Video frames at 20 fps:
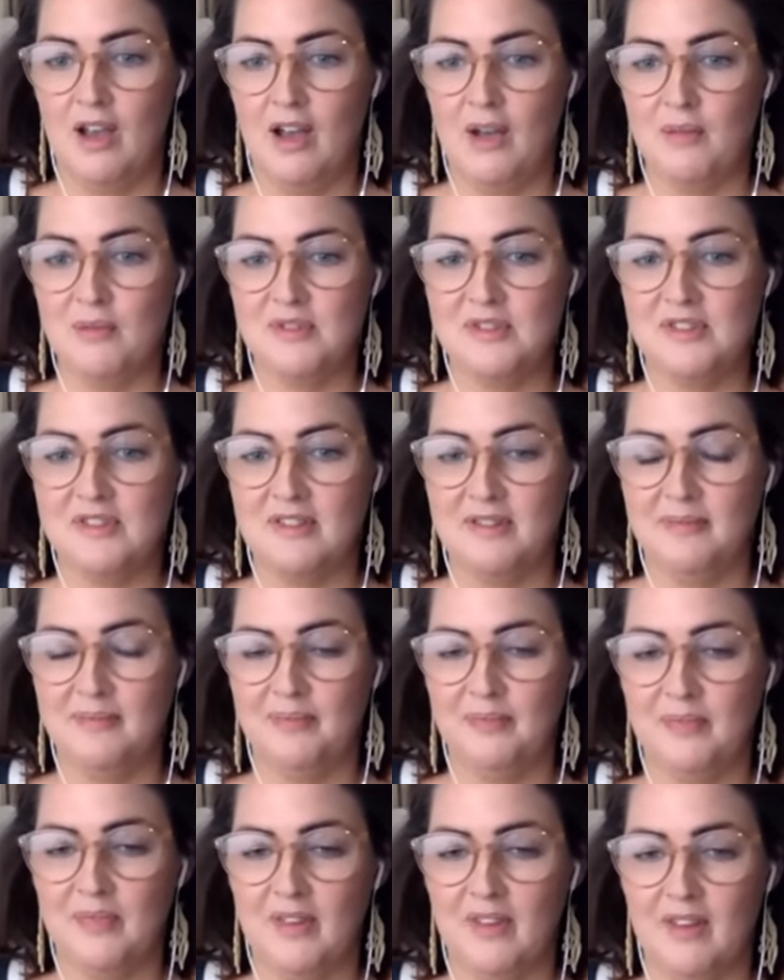I was
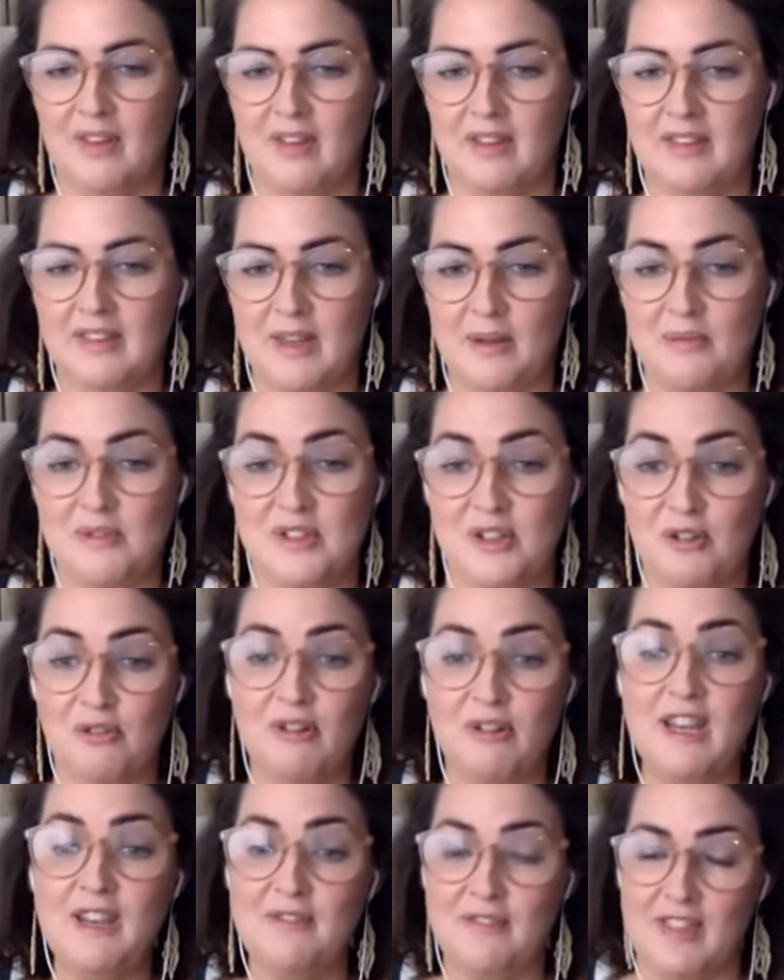there was a
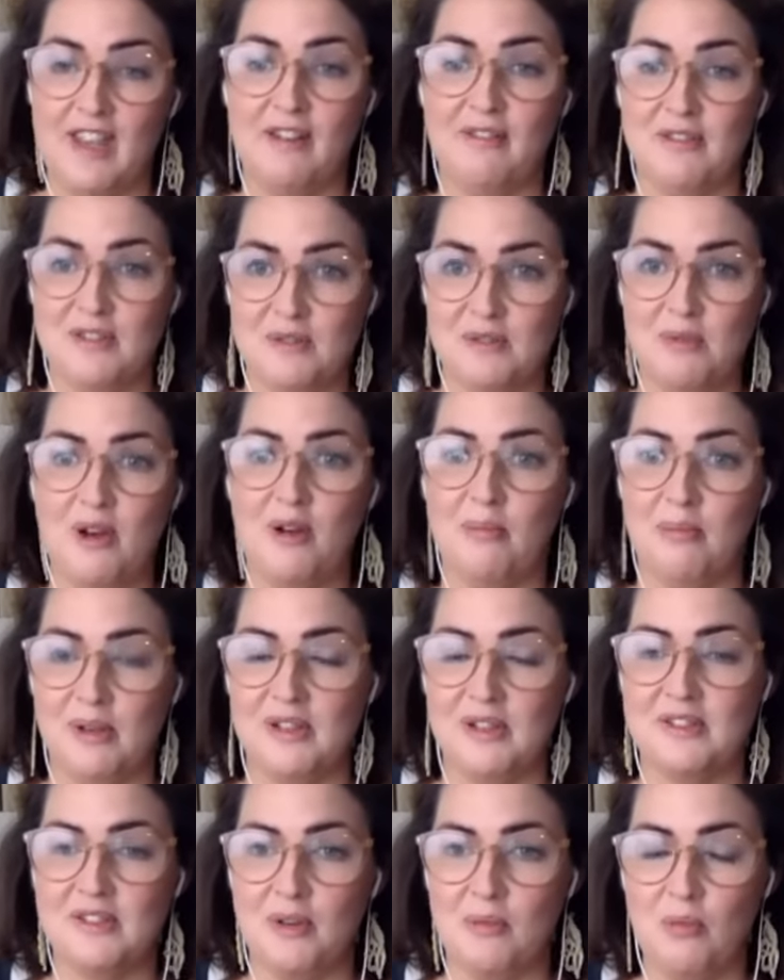grief there as well
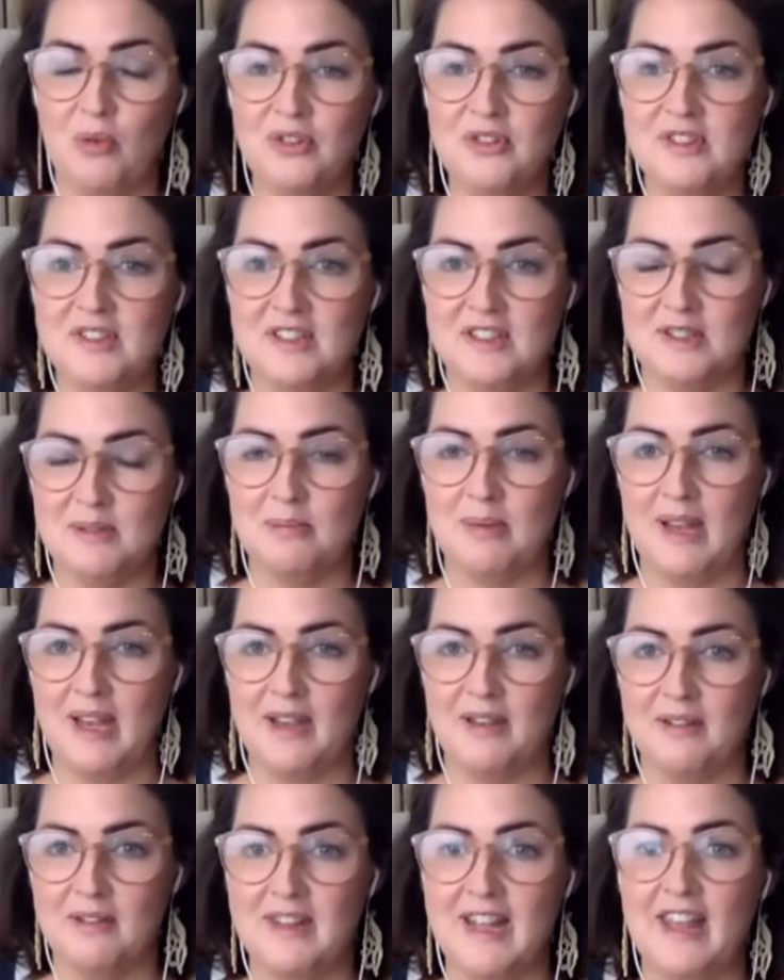because I wanted to
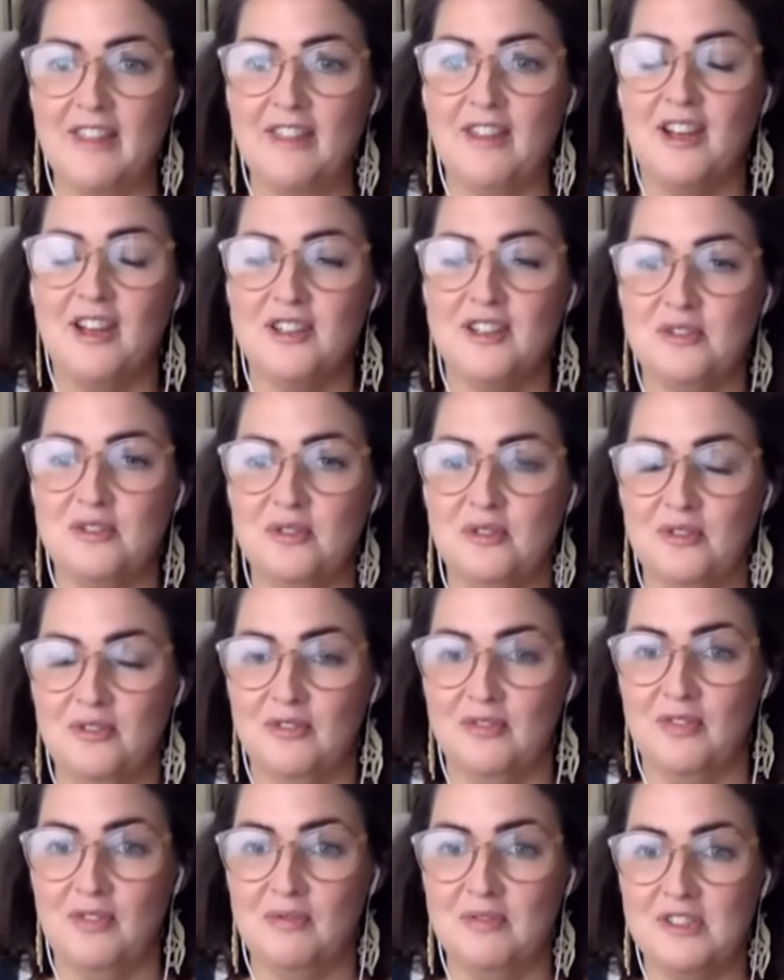be now that I'd sort
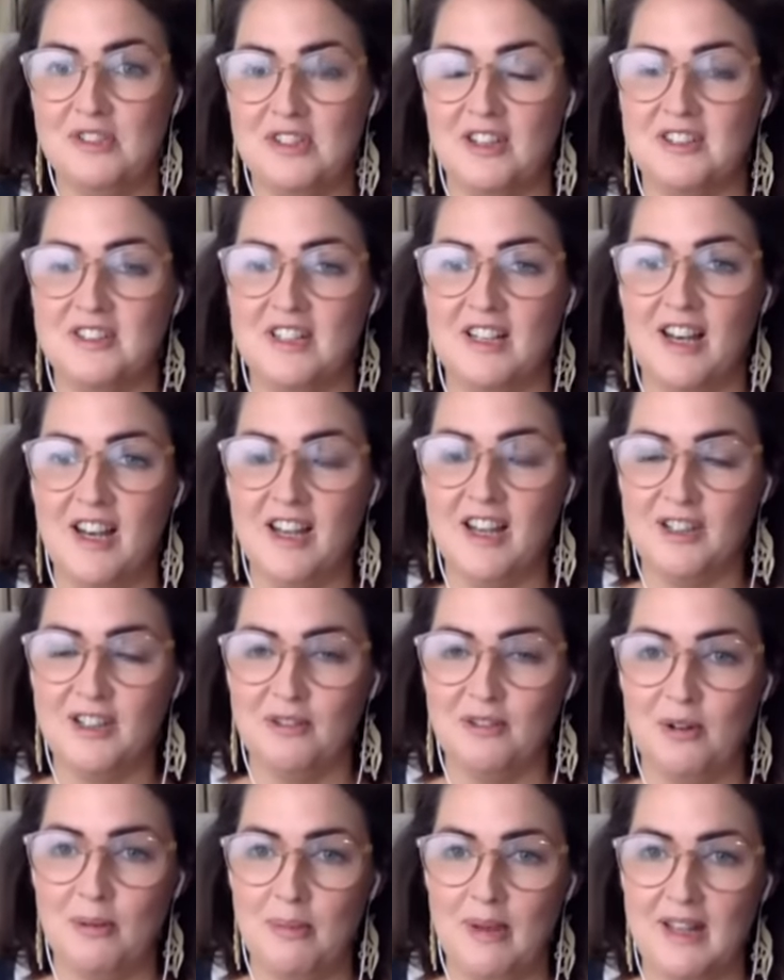of started learning
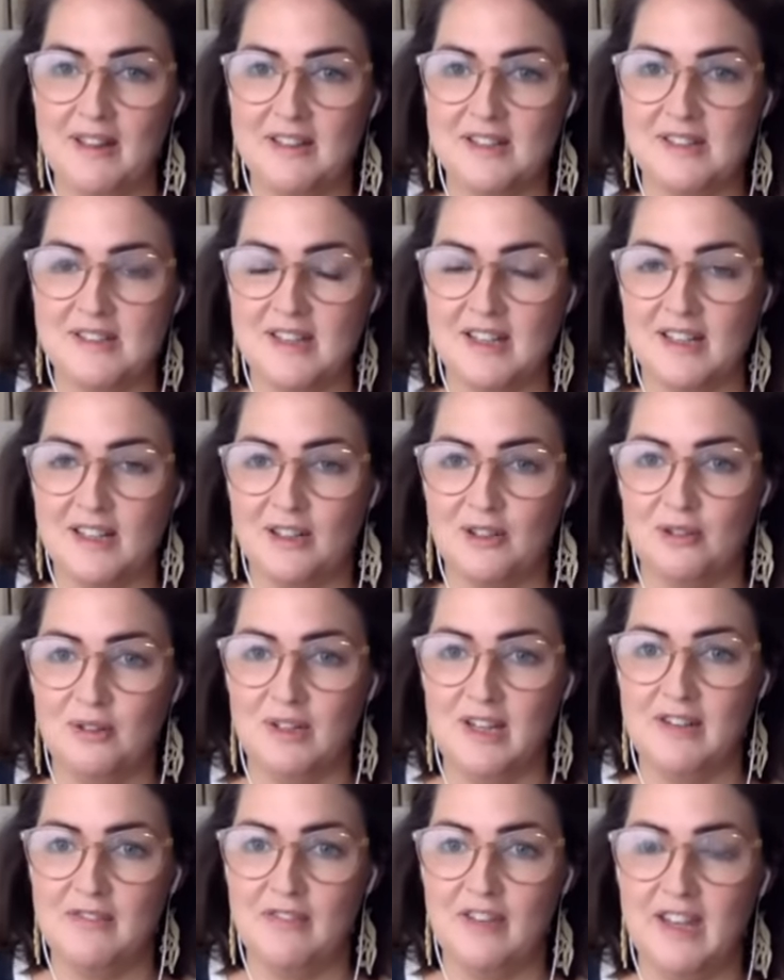all about the cyclical
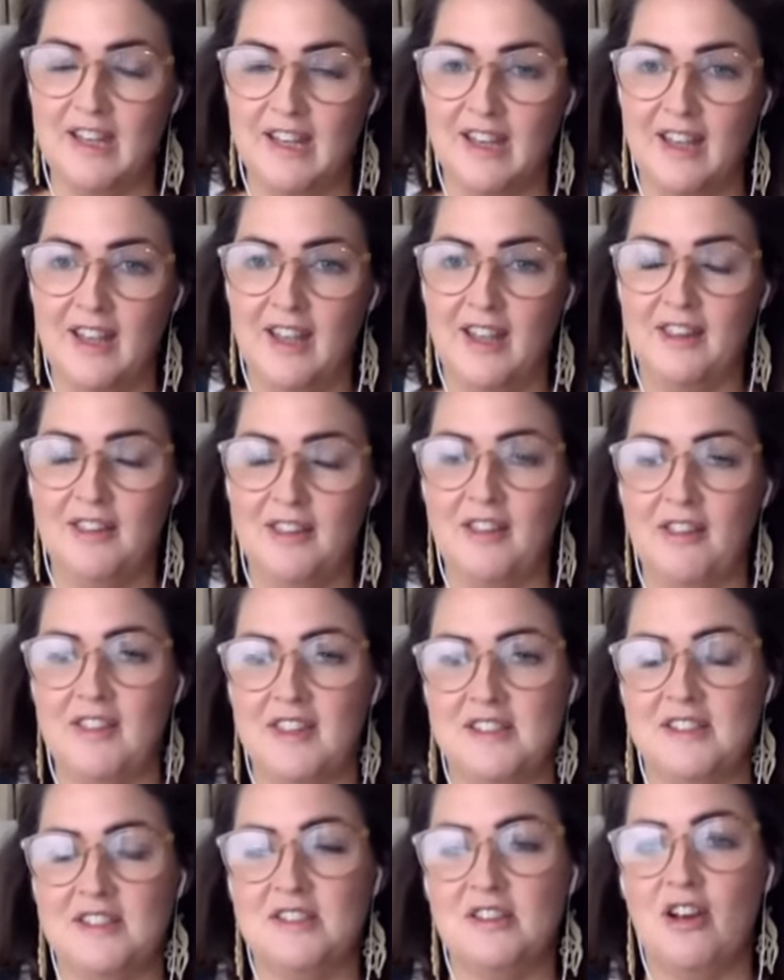living that
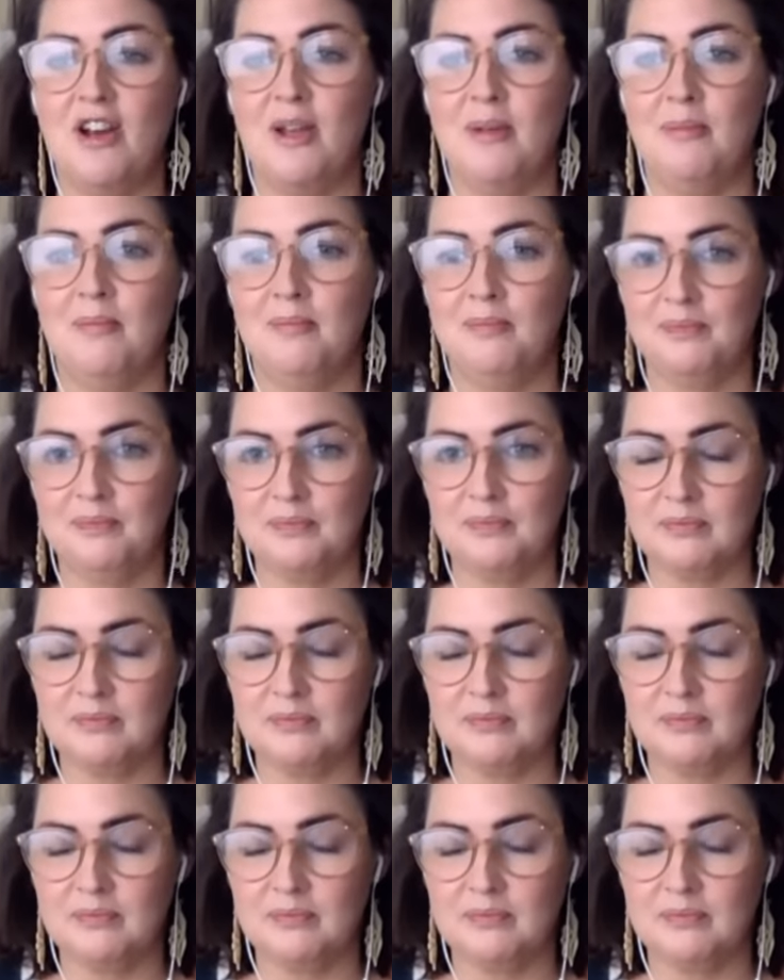there's a time